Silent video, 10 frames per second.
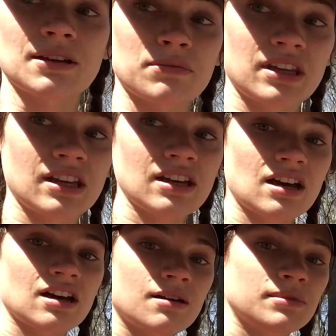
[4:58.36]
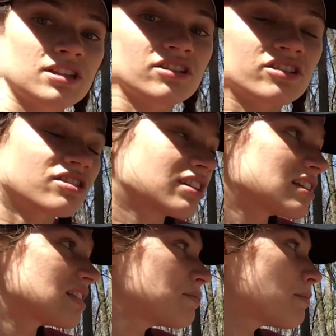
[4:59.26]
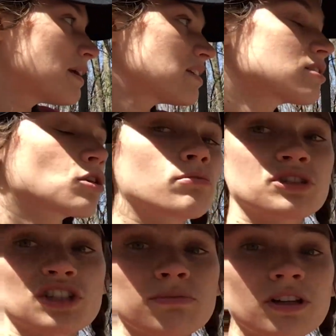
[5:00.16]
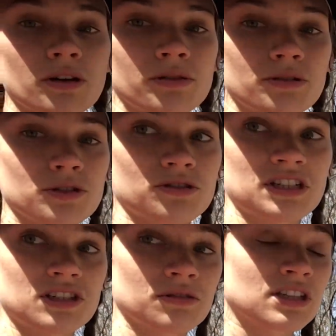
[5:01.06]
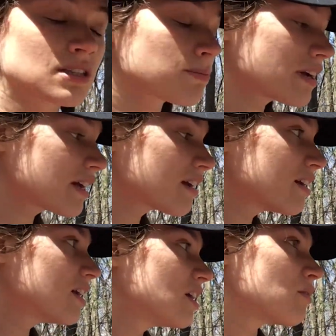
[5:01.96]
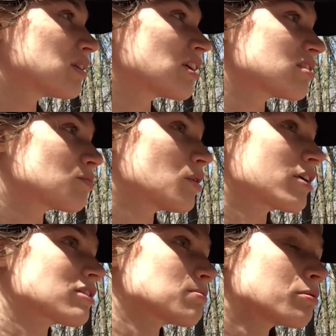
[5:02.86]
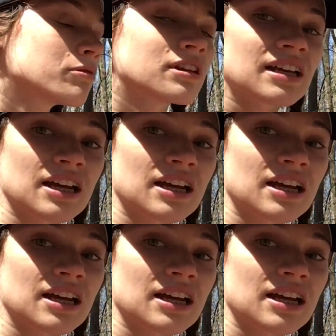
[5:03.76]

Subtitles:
something, it's interesting to see what makes its home just below those trees. So in the spring, when lots of water's pooling